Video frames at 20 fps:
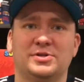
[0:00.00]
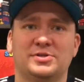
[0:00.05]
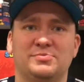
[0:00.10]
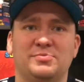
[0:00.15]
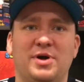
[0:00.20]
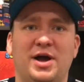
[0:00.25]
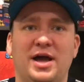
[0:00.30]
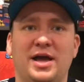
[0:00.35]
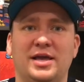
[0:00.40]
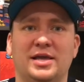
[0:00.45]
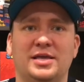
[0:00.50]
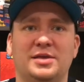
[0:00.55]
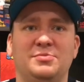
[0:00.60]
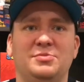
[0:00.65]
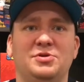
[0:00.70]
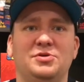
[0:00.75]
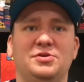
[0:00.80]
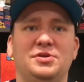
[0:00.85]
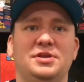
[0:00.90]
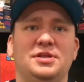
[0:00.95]
my
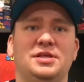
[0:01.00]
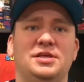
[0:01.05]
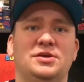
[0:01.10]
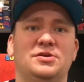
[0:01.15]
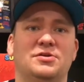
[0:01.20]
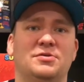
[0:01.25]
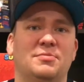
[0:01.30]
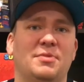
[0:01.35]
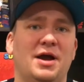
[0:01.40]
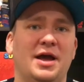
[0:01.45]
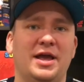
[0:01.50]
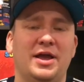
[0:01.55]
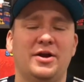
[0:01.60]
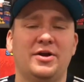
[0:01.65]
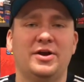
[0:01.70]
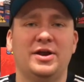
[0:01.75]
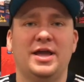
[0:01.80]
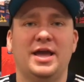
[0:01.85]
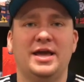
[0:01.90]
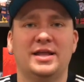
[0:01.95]
community or my
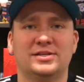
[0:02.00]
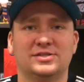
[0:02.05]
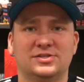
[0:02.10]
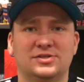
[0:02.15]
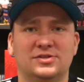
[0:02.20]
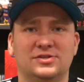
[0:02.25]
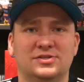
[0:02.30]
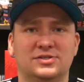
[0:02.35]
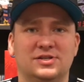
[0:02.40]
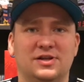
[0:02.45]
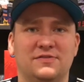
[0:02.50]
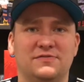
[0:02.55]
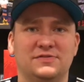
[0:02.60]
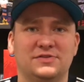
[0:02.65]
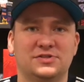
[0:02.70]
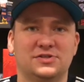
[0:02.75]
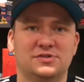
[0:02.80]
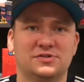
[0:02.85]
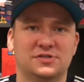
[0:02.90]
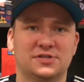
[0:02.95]
area had as good a stuff
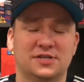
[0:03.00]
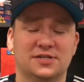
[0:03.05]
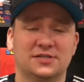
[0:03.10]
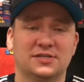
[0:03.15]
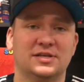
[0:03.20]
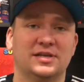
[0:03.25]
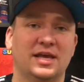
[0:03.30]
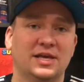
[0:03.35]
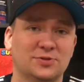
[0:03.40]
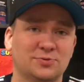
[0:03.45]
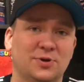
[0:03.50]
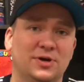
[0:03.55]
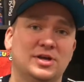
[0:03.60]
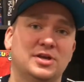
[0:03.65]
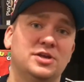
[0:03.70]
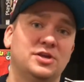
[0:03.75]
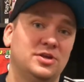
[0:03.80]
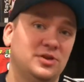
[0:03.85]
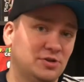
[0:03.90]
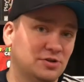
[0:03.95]
as yours does. Guess
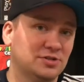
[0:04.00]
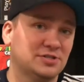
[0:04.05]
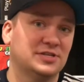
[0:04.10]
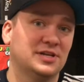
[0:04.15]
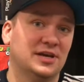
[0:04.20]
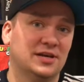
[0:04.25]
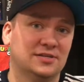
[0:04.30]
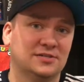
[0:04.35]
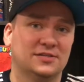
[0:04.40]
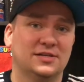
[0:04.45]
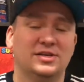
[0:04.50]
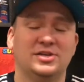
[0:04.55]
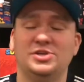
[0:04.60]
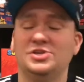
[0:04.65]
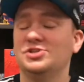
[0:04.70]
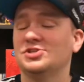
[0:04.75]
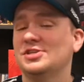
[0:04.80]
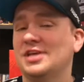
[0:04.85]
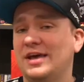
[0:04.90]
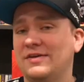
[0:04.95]
what? Yours does. You
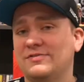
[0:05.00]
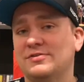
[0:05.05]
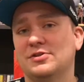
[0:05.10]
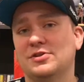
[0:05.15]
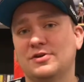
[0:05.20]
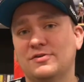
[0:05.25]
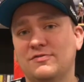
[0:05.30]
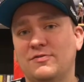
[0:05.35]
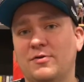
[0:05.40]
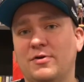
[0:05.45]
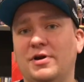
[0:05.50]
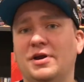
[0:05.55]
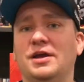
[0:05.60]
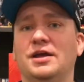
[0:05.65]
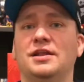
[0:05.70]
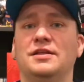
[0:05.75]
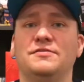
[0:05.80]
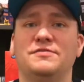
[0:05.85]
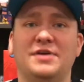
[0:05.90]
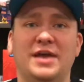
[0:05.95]
just have to look for it,
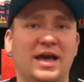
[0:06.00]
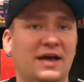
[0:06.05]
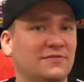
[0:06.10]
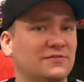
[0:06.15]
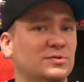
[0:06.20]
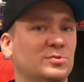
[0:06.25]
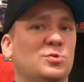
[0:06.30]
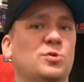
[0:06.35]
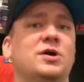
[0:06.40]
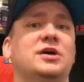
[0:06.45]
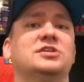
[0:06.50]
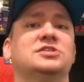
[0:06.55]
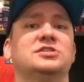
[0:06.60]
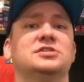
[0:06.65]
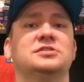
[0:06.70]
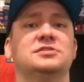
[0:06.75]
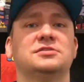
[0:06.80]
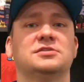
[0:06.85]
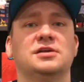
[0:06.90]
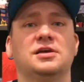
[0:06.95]
and if you have some
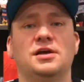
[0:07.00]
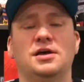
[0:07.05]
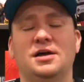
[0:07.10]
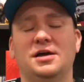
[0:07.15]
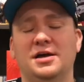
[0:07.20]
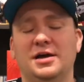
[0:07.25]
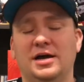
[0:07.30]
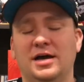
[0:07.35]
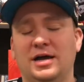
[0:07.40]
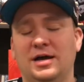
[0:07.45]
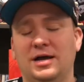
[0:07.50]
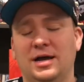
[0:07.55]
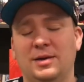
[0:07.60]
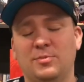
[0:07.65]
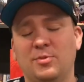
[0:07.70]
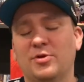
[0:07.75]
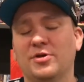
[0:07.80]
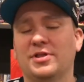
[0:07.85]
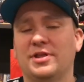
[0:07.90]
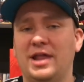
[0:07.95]
questions, I'm
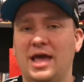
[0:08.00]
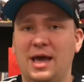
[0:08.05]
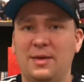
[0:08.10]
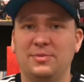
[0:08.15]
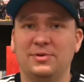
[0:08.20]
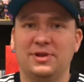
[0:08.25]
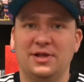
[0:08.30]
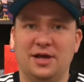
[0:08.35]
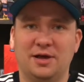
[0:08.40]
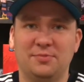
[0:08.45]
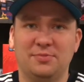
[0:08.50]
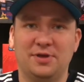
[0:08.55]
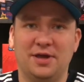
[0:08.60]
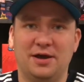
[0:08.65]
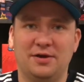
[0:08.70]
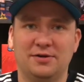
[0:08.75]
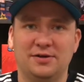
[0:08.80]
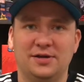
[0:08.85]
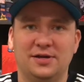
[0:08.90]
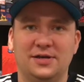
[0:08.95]
more than happy to help you
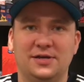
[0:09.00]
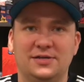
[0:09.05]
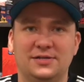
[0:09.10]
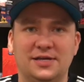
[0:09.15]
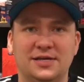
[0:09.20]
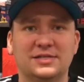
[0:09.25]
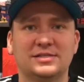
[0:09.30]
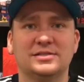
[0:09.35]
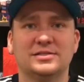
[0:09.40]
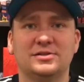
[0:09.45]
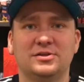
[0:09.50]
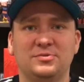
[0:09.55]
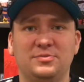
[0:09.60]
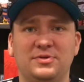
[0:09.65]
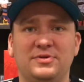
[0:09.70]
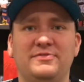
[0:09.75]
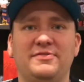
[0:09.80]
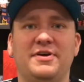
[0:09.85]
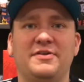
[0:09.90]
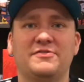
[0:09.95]
out. It takes a little
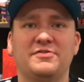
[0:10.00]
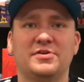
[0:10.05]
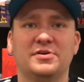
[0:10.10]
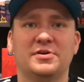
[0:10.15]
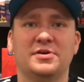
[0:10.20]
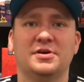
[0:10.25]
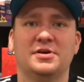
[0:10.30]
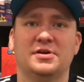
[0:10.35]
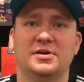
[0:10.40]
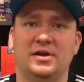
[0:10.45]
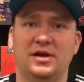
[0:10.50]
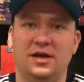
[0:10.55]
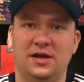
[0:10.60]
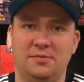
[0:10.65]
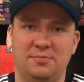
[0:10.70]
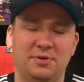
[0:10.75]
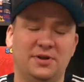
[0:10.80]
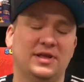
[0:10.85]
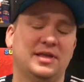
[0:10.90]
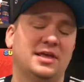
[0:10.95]
bit of effort,
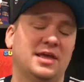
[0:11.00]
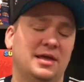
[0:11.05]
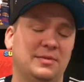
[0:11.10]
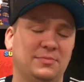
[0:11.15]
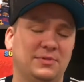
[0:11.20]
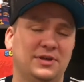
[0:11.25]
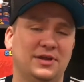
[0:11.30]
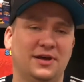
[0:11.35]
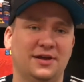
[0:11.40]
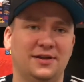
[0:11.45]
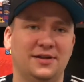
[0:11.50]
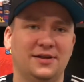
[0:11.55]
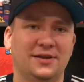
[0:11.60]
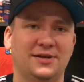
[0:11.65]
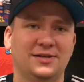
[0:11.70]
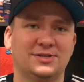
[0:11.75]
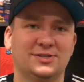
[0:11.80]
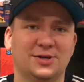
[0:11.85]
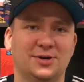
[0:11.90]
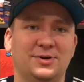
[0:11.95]
but it can be done.
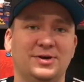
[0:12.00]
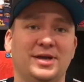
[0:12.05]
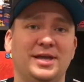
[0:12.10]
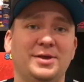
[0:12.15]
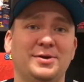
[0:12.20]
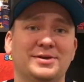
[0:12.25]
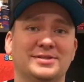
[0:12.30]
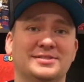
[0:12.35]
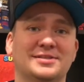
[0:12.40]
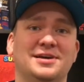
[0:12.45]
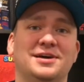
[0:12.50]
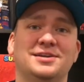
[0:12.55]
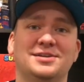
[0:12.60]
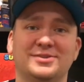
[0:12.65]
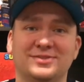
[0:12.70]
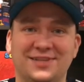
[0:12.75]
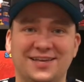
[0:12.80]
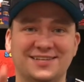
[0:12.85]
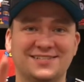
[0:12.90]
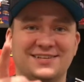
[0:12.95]
So anyways,
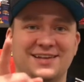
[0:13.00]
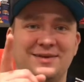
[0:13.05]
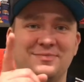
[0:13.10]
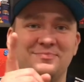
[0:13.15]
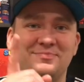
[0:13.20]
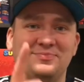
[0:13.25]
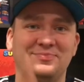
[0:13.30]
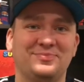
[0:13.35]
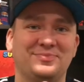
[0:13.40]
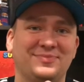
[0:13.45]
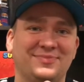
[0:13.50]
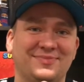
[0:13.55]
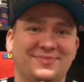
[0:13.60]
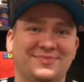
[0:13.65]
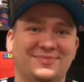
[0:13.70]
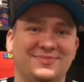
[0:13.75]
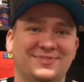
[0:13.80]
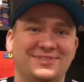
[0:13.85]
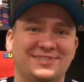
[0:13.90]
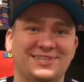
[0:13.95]
until next time,
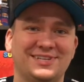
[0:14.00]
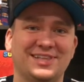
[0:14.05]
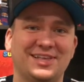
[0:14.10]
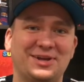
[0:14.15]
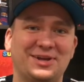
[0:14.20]
see you